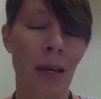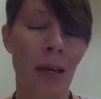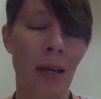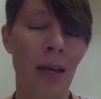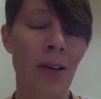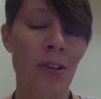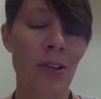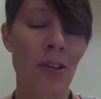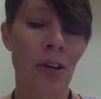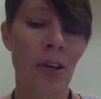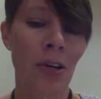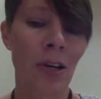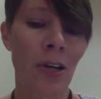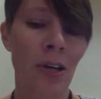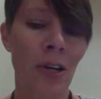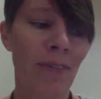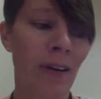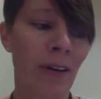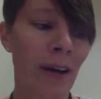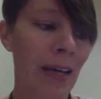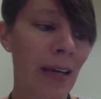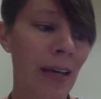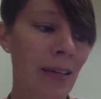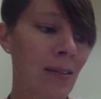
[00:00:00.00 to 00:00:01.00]
Here's our
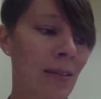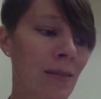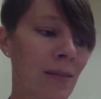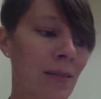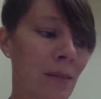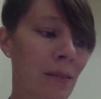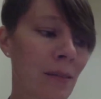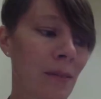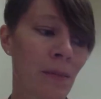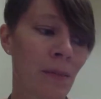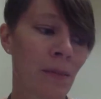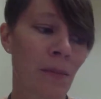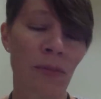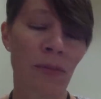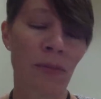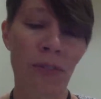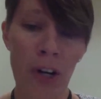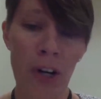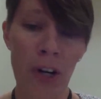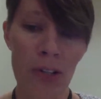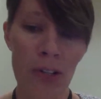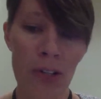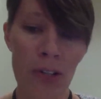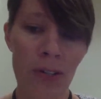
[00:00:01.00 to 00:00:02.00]
advice.
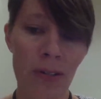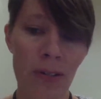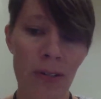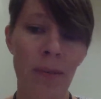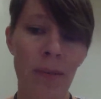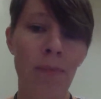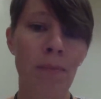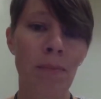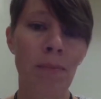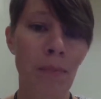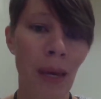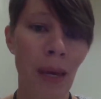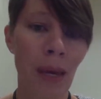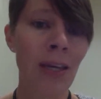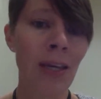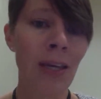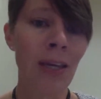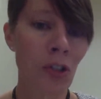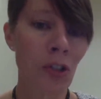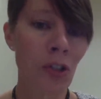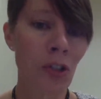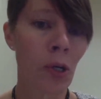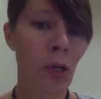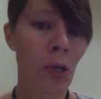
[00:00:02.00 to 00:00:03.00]
First,
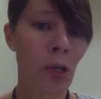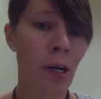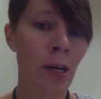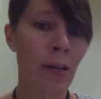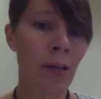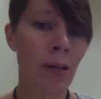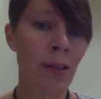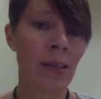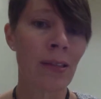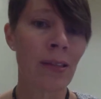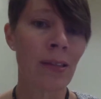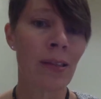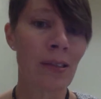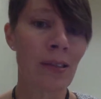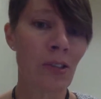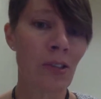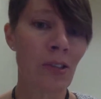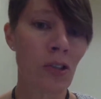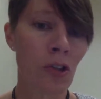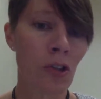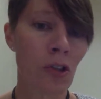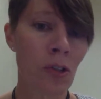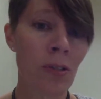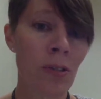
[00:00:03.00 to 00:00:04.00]
make sure that the
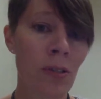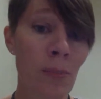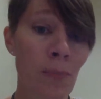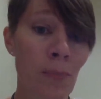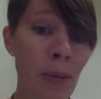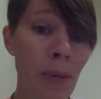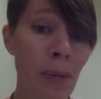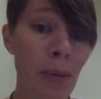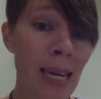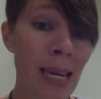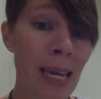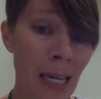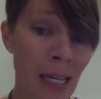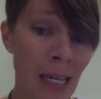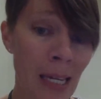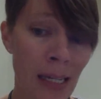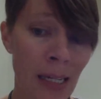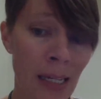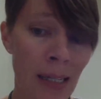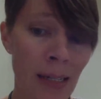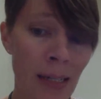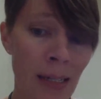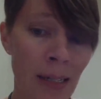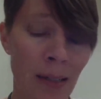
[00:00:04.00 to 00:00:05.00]
students
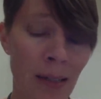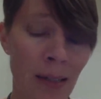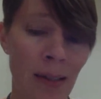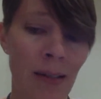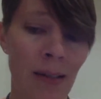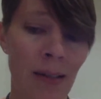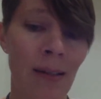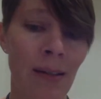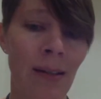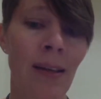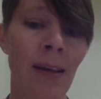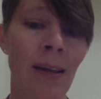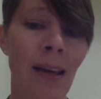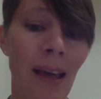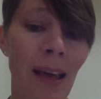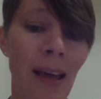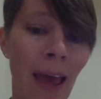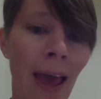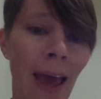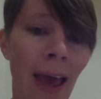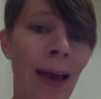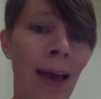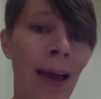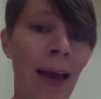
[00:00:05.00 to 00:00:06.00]
begin
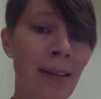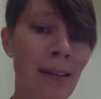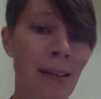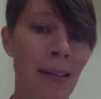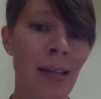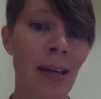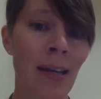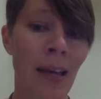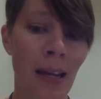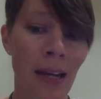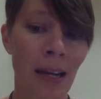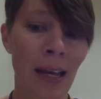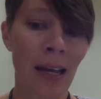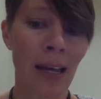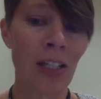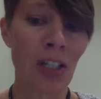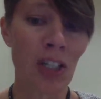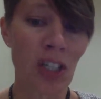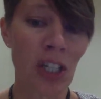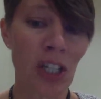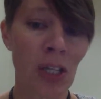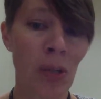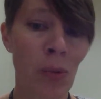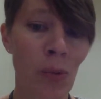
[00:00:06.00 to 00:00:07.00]
at the
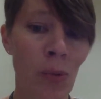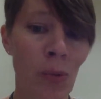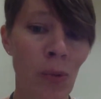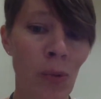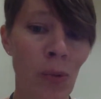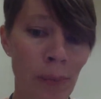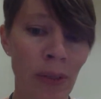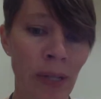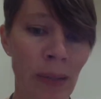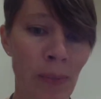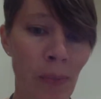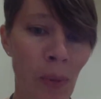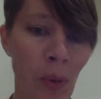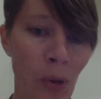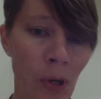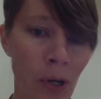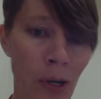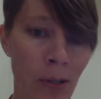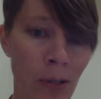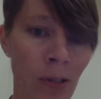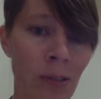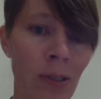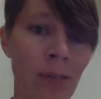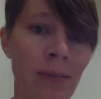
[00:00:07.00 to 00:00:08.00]
NHD Weebly
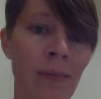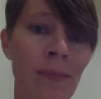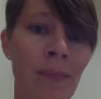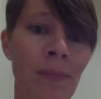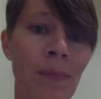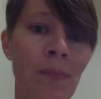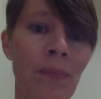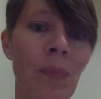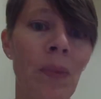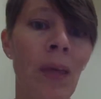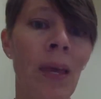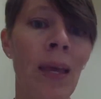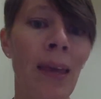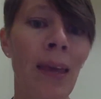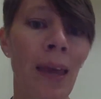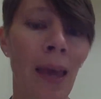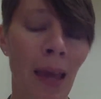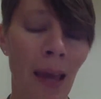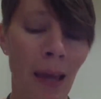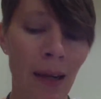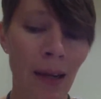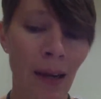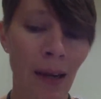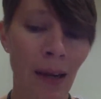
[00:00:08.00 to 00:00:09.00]
portal. They
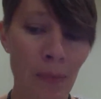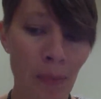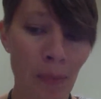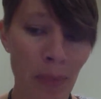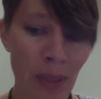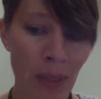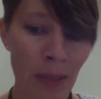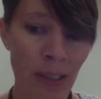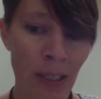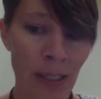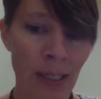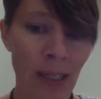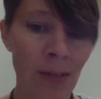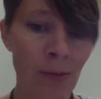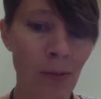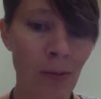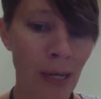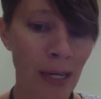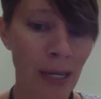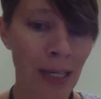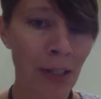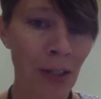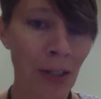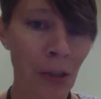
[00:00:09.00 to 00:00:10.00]
cannot build it in
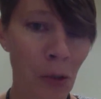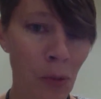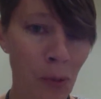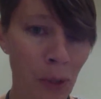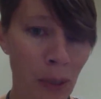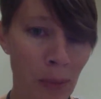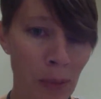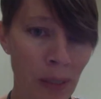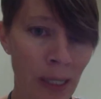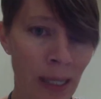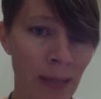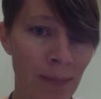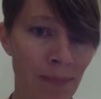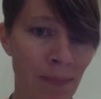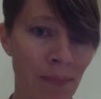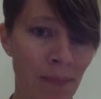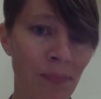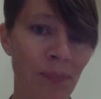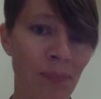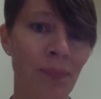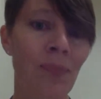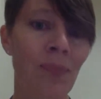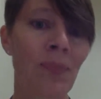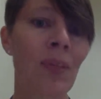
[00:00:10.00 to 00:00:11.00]
regular Weebly.
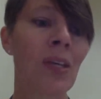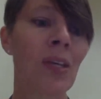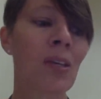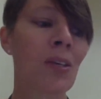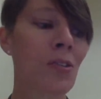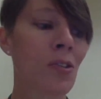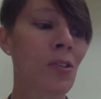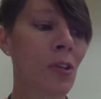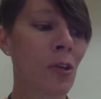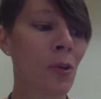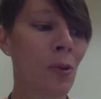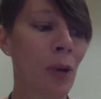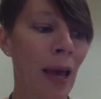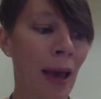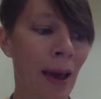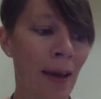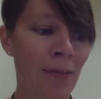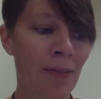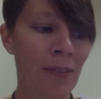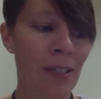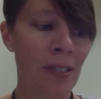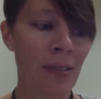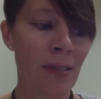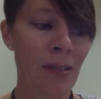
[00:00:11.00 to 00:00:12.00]
So you
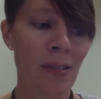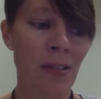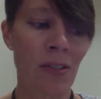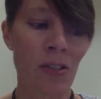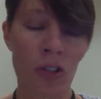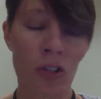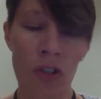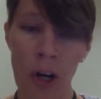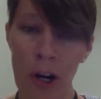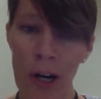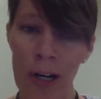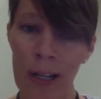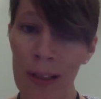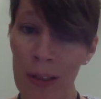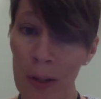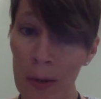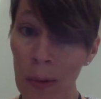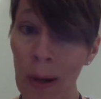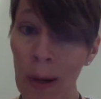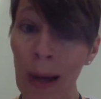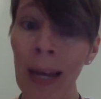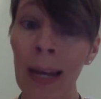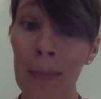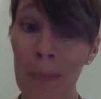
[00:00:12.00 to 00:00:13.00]
have to start in the
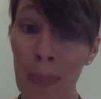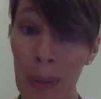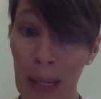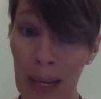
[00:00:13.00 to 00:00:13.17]
right